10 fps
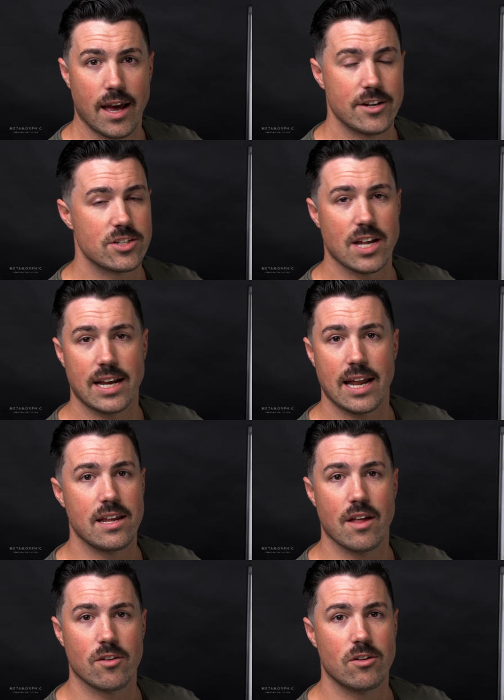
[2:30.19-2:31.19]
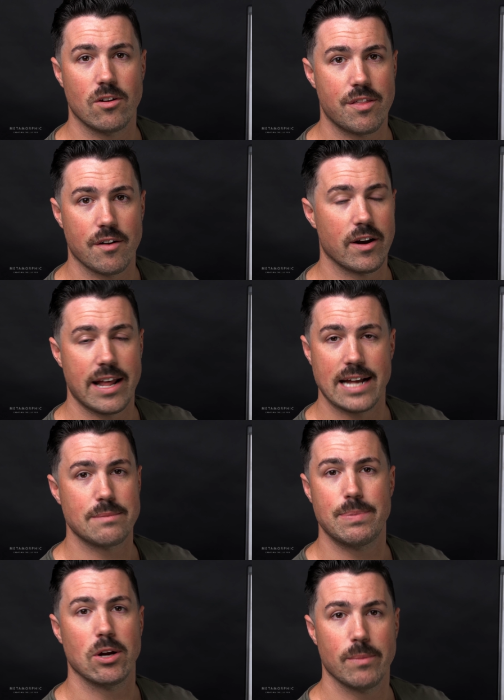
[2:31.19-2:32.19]
And just like any other good theory, it has
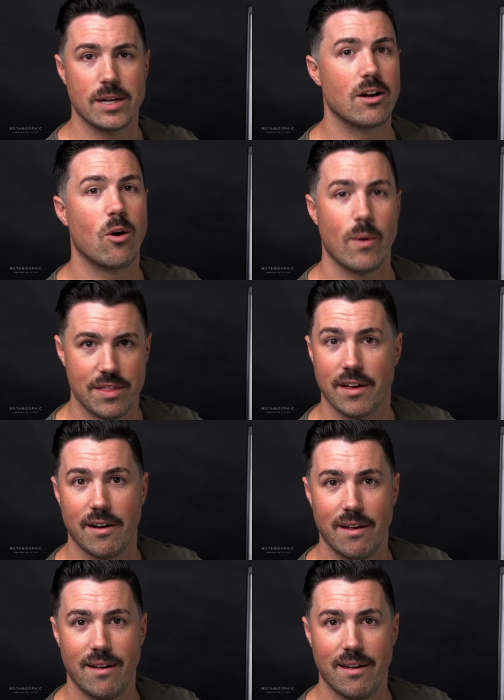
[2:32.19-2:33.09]
a pyramid to go with it.